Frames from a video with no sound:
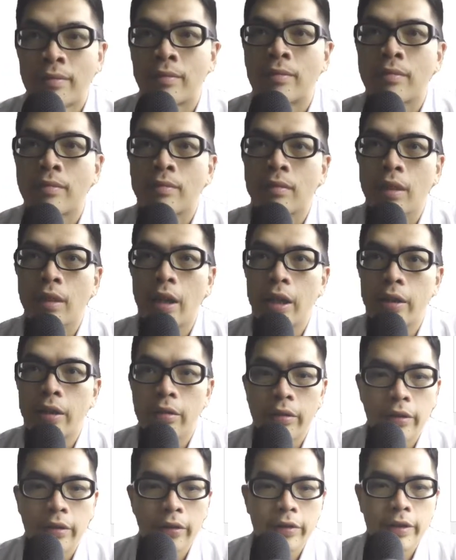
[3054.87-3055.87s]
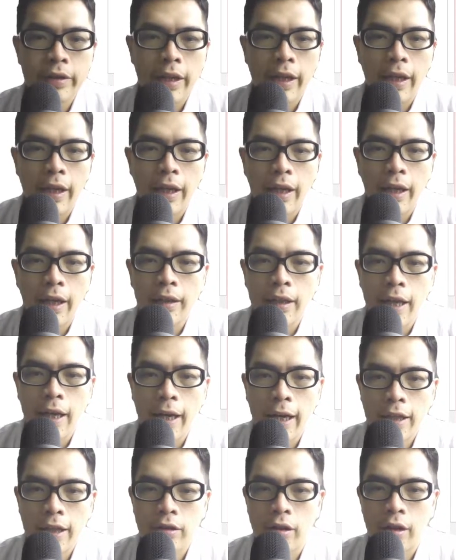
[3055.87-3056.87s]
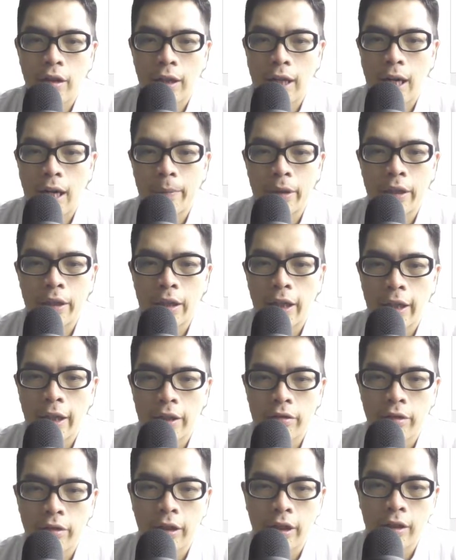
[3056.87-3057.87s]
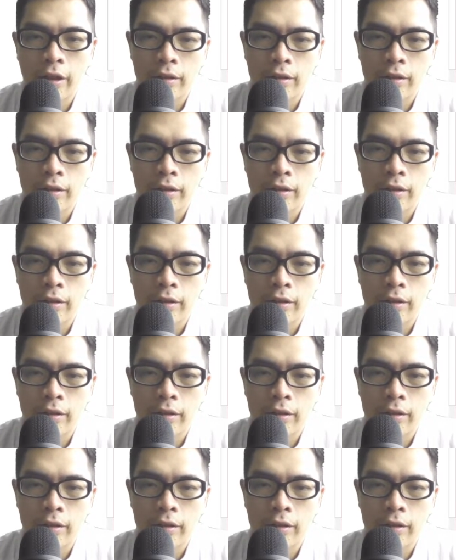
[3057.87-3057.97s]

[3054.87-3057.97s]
Okay, you use a tax or a carbon tax, right?